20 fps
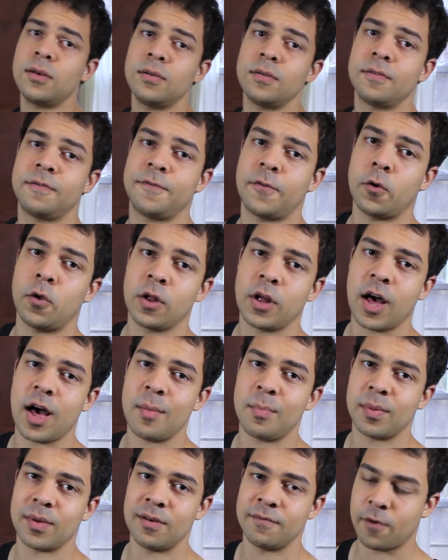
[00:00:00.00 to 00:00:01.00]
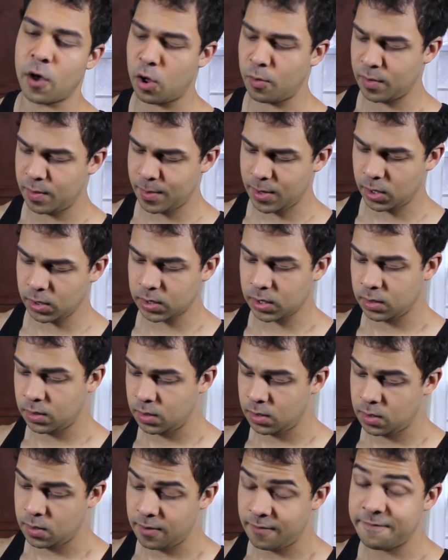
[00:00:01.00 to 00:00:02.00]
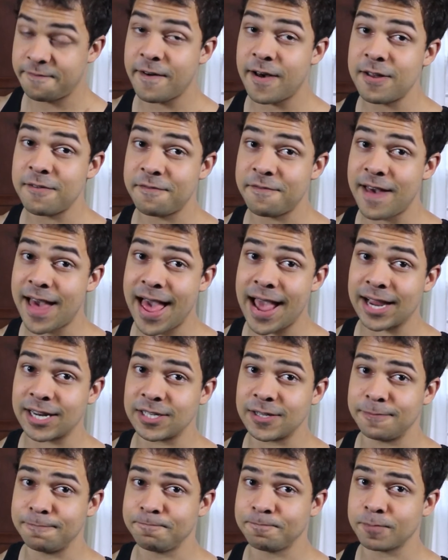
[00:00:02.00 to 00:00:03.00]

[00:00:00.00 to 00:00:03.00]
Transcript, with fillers: full cup of almond milk. Fun fact.